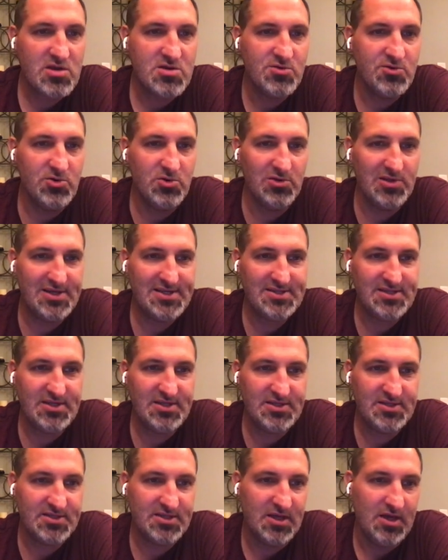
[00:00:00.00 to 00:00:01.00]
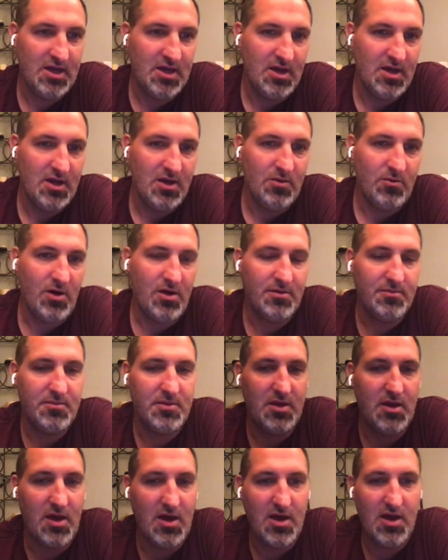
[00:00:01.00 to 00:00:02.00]
New listings. Well,
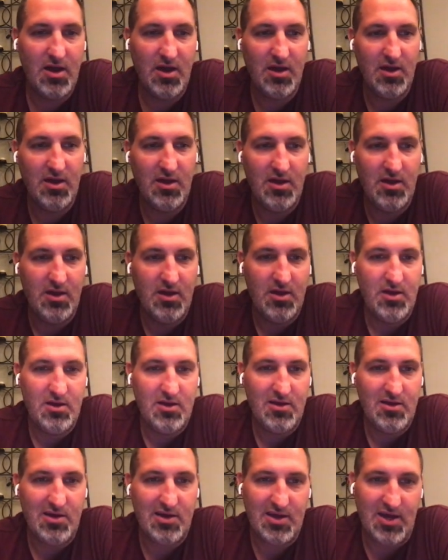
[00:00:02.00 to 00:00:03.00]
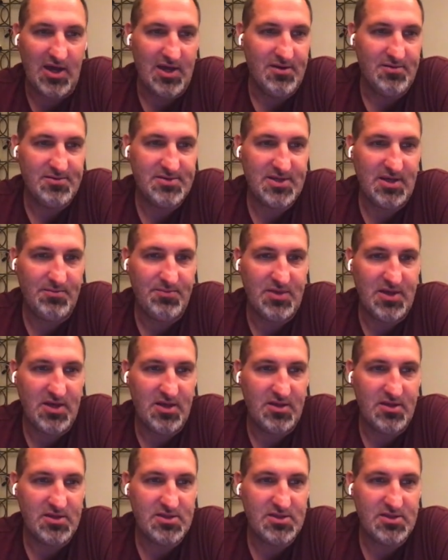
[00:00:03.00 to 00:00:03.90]
again, same thing.